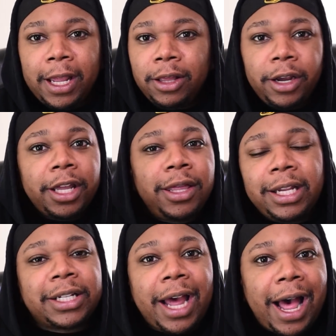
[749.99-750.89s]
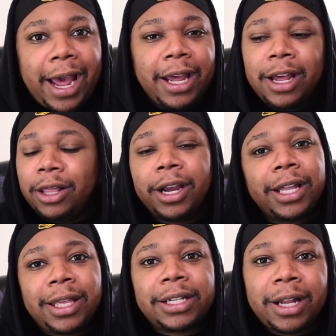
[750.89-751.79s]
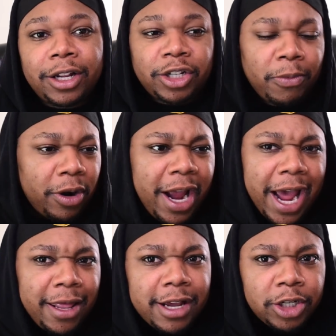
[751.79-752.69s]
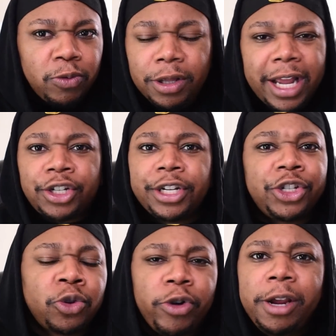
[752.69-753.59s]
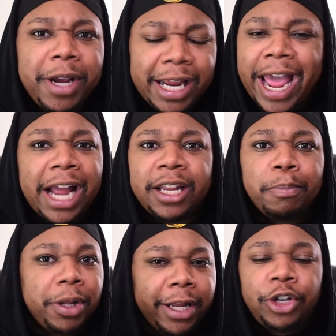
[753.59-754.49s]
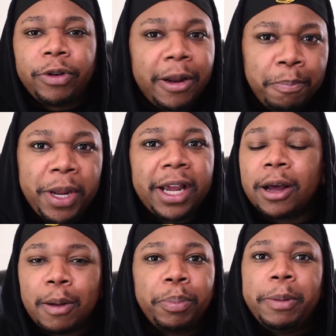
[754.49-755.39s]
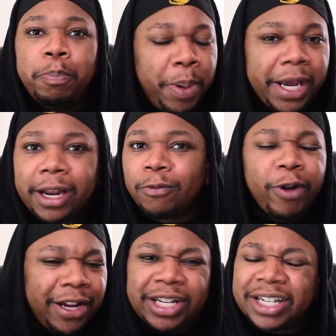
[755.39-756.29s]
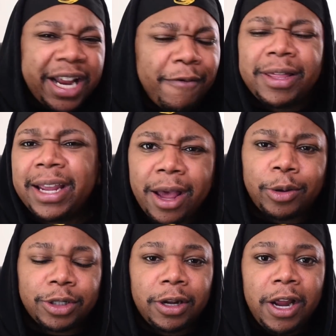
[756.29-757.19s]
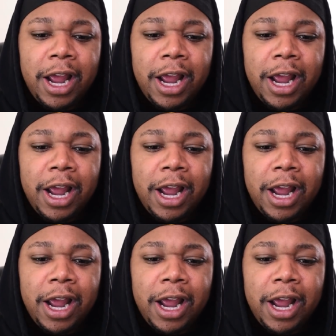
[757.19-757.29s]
look at this guy, look at this customer, and this one that's just screaming and acting belligerent and being a complete bigot and racist and everything else.